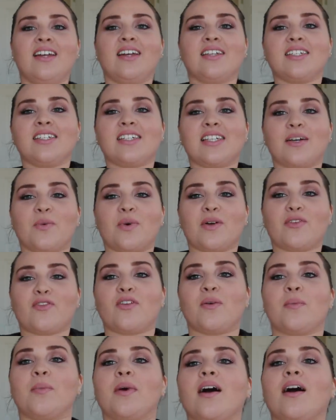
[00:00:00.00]
This is the one
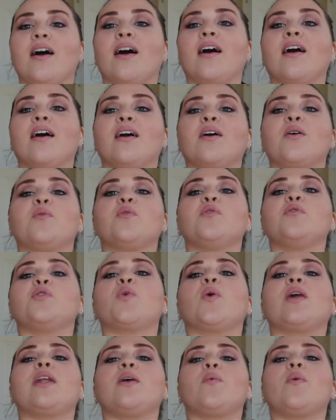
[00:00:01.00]
from
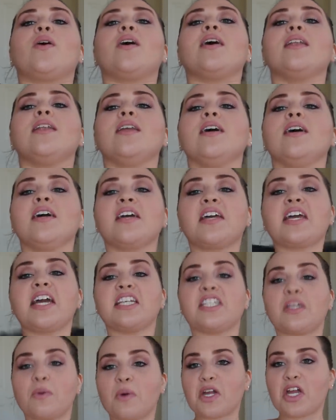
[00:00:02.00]
Rue21, in
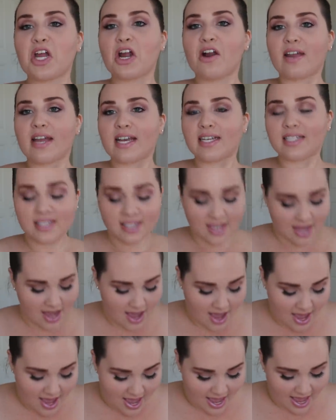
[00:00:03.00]
case you were curious.
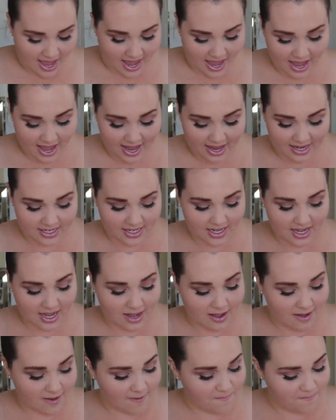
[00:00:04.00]

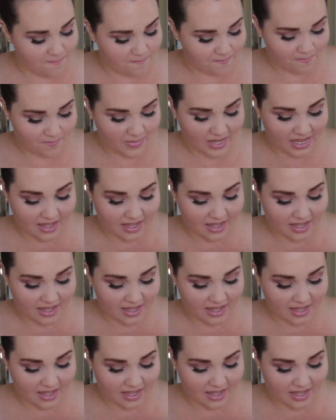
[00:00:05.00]
And